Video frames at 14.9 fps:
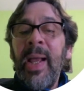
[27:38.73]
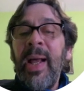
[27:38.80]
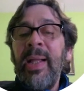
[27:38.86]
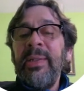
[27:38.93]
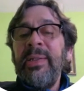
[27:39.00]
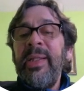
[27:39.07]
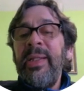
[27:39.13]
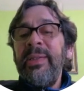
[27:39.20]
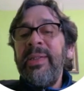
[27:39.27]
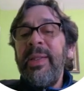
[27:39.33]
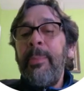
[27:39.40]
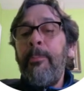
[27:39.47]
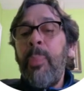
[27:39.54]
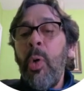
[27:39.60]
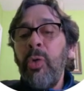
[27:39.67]
and then
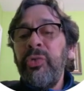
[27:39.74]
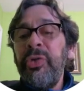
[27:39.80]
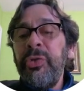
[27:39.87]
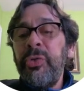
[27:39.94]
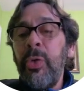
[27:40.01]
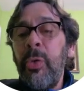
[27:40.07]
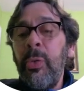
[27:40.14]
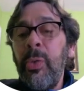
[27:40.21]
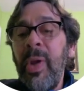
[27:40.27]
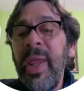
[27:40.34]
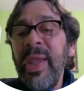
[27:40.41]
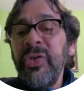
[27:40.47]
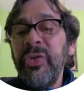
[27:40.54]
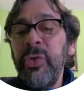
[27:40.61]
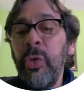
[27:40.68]
the positron
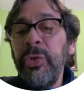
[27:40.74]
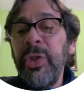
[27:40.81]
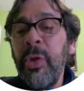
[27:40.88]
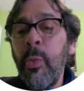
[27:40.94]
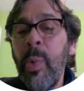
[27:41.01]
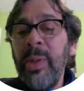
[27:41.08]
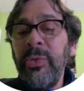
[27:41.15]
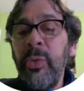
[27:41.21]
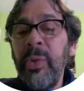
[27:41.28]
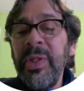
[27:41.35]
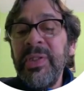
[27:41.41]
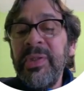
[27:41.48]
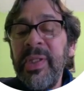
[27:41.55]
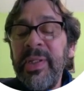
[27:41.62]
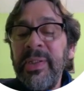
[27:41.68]
exotic
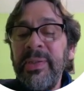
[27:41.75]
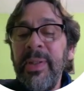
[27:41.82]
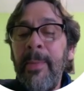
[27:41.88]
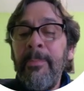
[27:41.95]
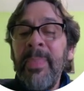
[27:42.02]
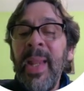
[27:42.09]
quantum state